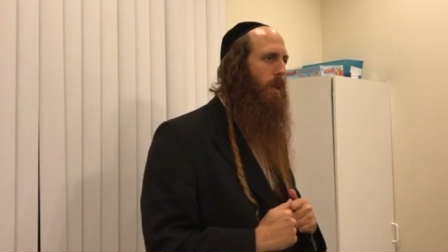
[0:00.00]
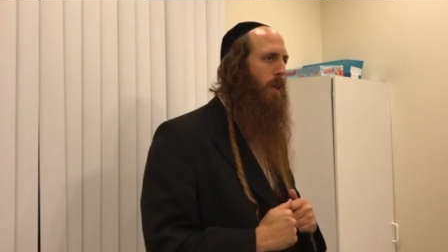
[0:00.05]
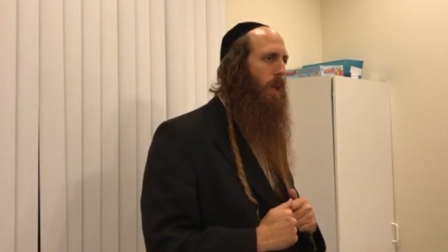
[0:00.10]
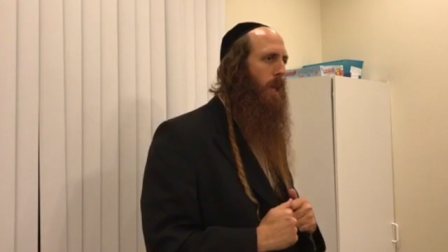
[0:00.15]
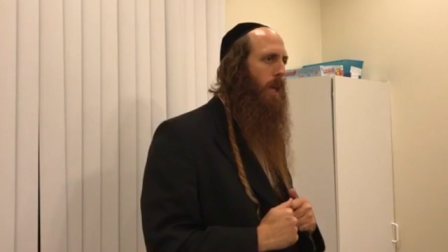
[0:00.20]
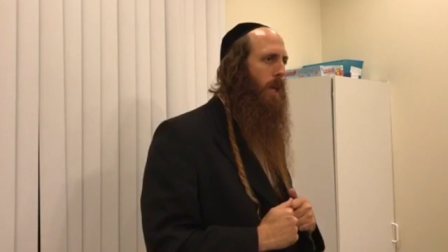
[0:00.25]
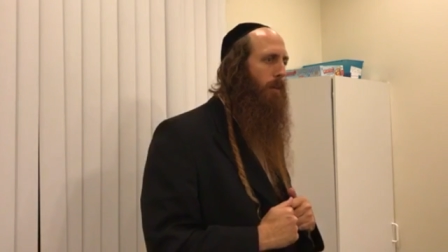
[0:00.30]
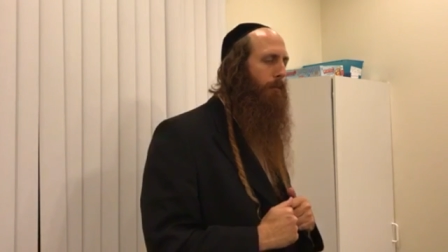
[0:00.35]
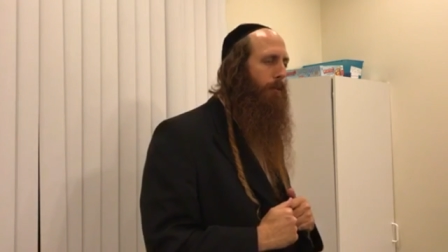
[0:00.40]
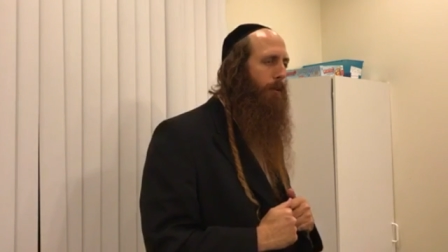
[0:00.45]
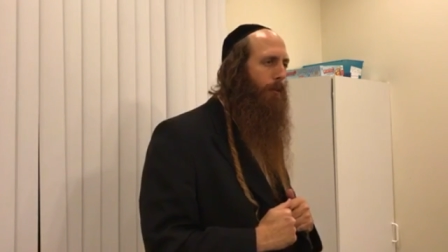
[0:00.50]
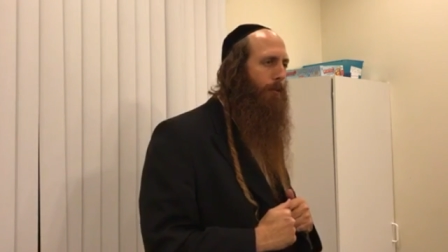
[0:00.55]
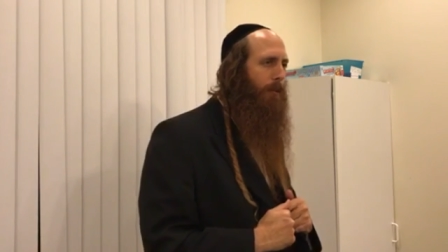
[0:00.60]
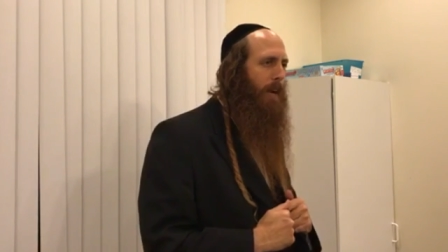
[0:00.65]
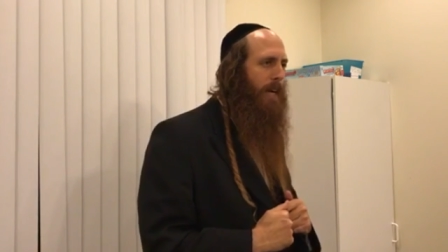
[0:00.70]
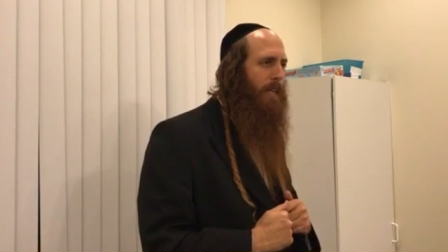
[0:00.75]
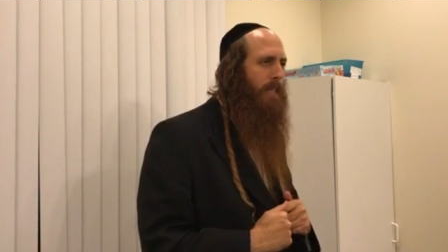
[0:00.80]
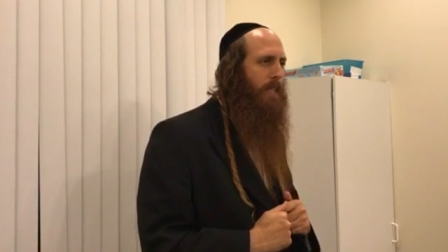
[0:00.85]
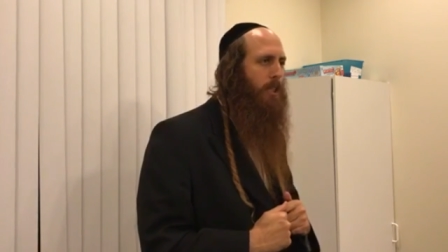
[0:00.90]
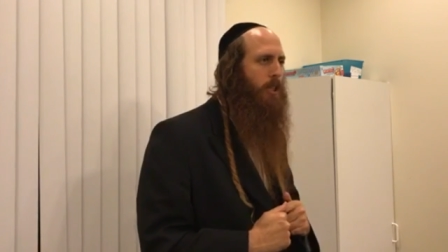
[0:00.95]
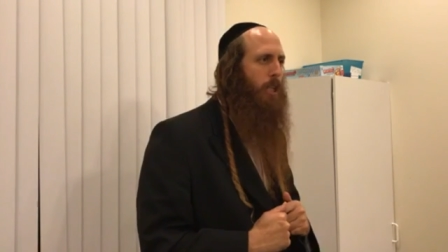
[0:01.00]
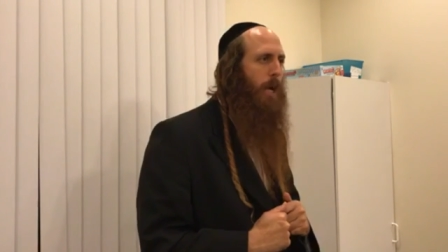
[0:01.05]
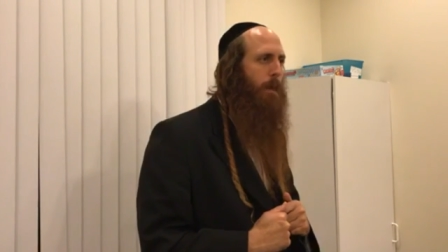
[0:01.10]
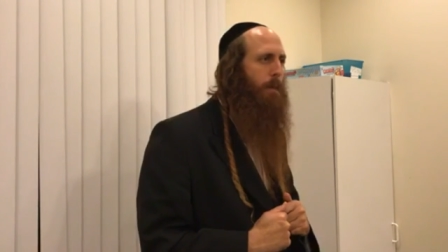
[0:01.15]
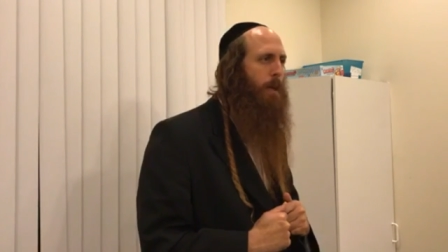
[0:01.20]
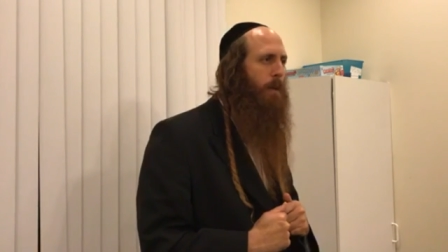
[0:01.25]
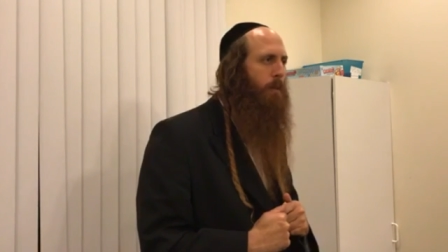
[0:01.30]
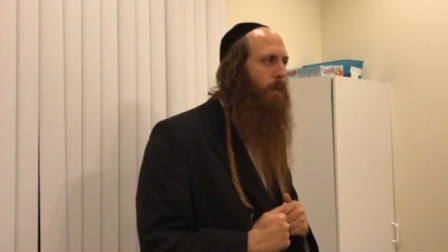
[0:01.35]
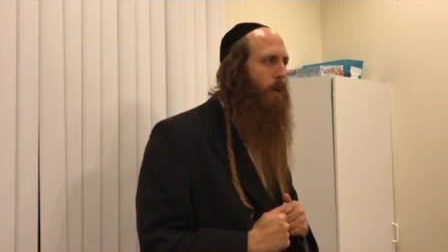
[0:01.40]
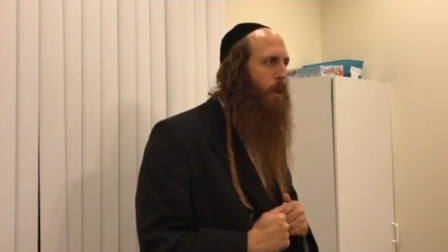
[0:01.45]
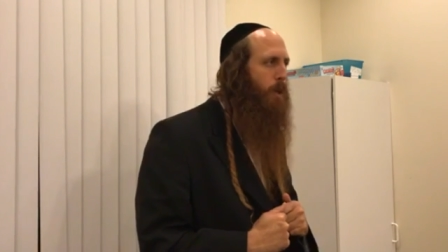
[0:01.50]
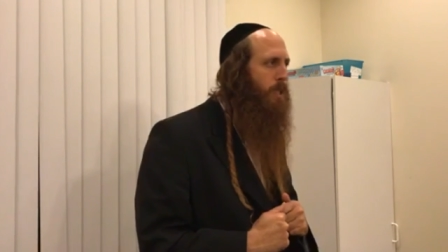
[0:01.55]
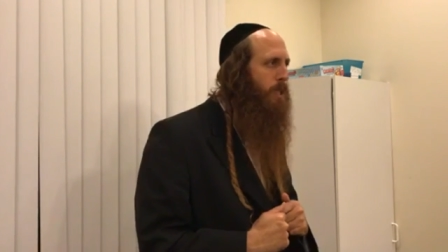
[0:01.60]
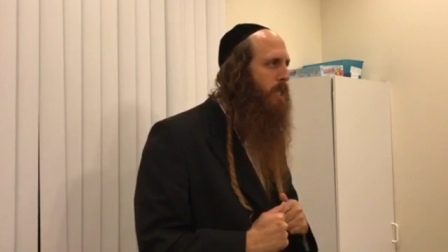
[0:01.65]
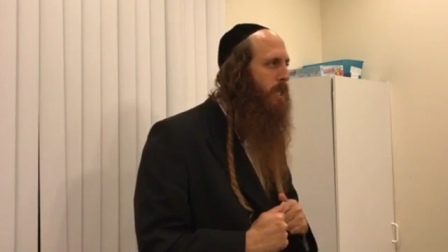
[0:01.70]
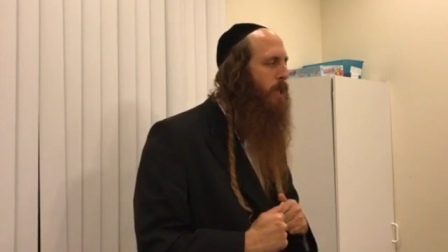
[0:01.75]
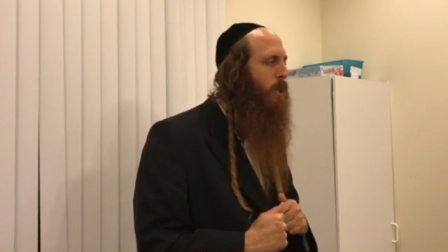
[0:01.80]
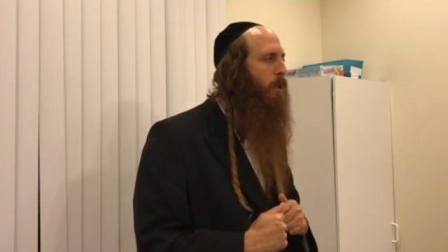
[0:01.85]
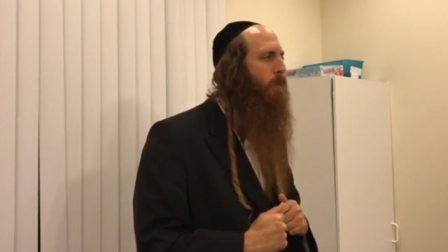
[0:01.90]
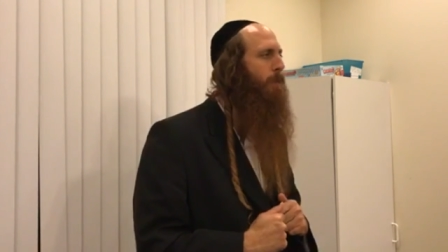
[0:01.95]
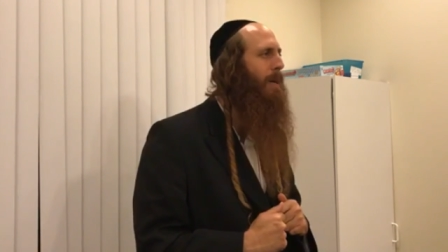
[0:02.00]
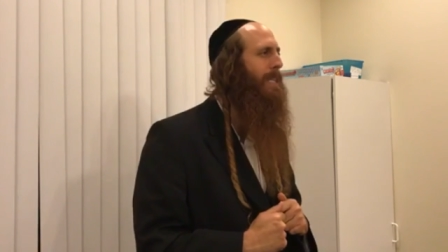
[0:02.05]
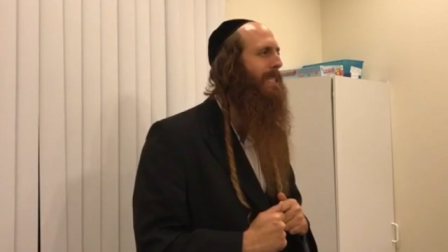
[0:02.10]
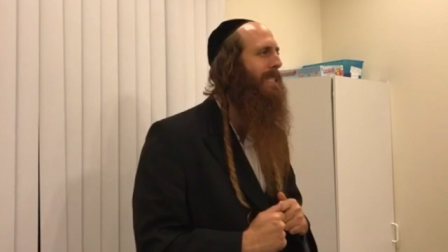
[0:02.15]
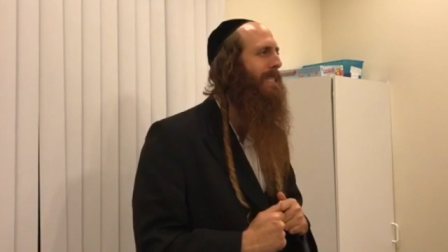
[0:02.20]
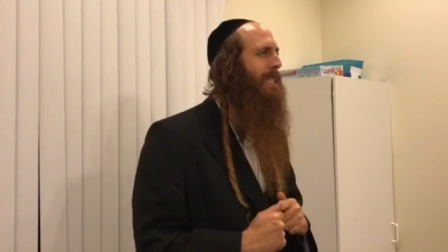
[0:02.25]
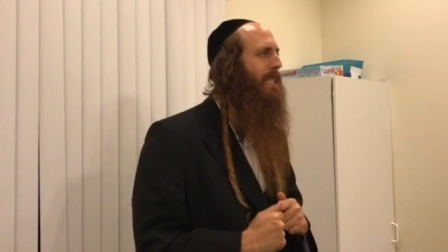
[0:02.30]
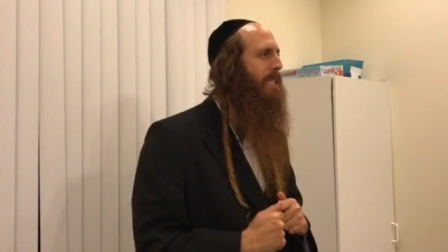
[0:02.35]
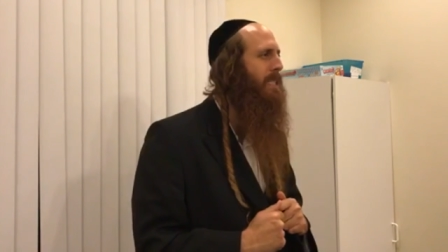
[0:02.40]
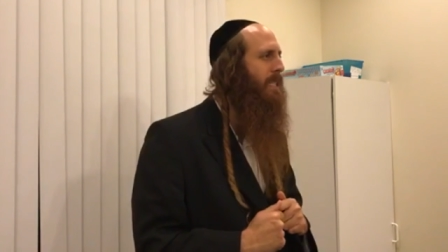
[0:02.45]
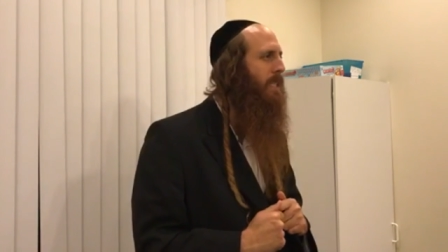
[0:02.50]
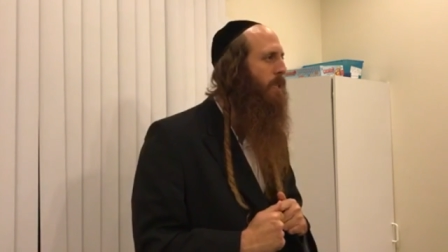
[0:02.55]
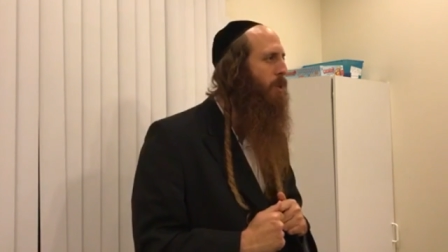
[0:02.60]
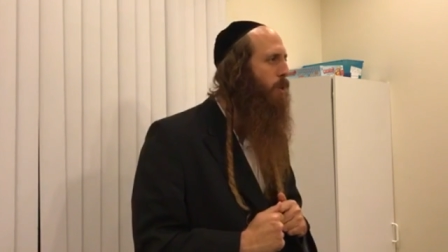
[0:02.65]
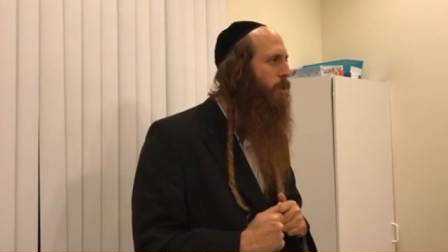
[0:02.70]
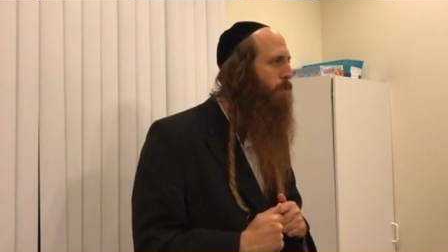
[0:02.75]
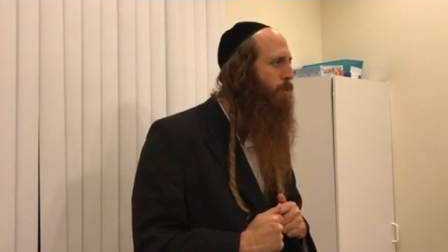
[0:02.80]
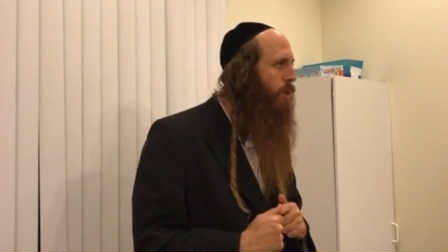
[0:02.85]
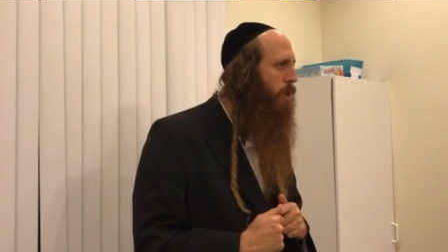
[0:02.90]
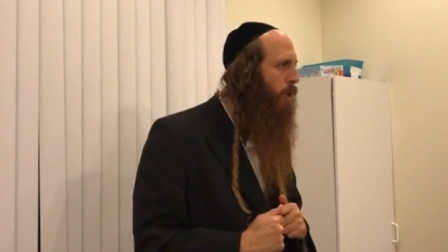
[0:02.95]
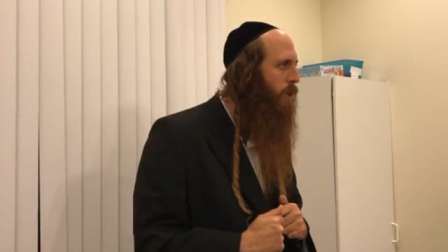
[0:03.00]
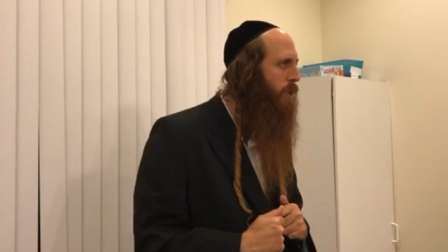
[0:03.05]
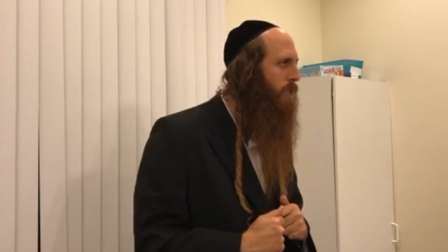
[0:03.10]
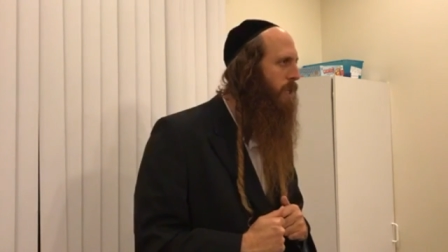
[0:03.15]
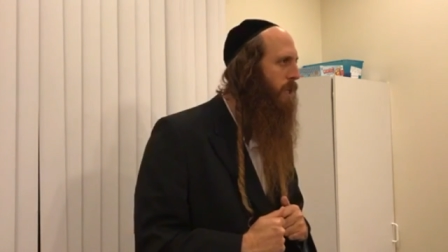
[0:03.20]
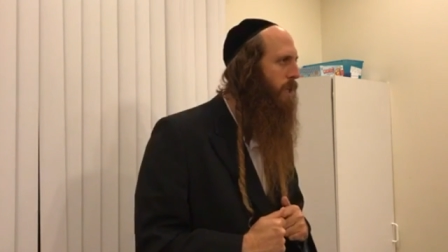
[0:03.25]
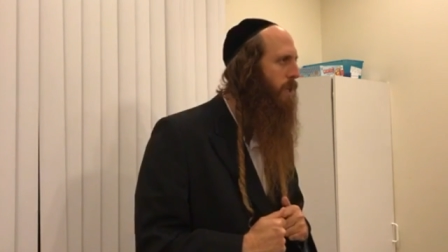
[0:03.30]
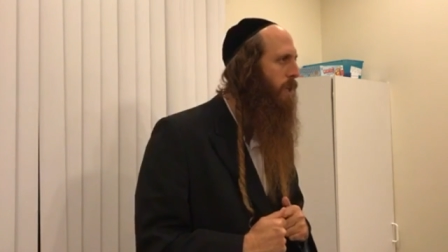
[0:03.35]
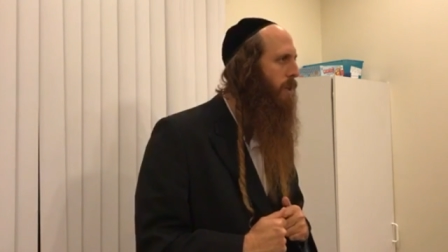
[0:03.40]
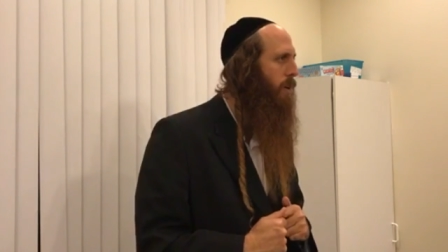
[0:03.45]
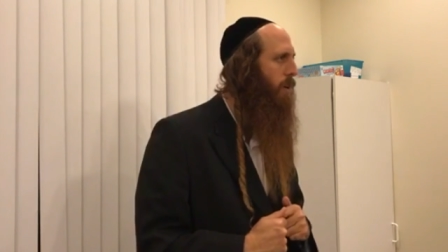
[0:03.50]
If you find Hashem in music, you must listen to music.